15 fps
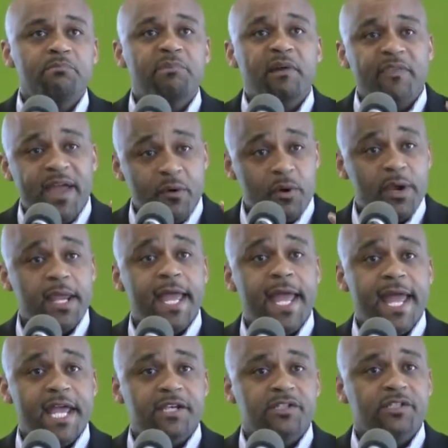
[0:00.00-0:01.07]
but they were
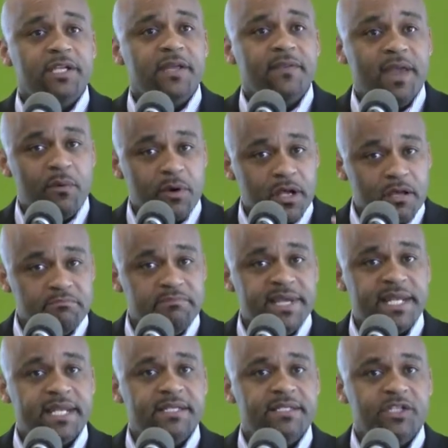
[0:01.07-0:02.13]
engaged and they were
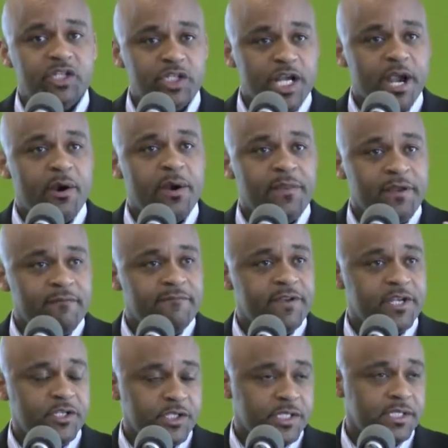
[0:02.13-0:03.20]
committed to sharing their
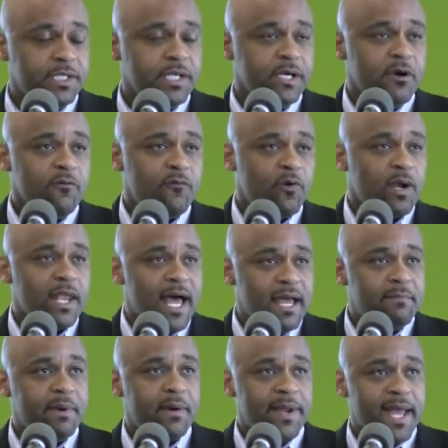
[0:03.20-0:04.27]
vision for a
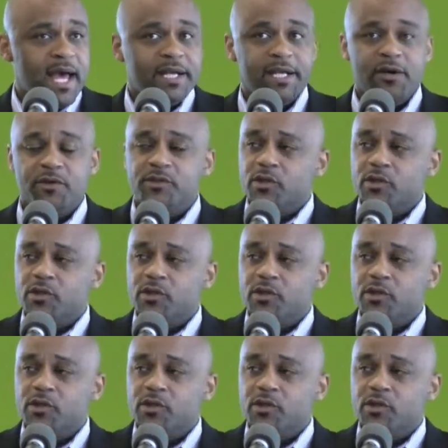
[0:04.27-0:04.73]
library out here.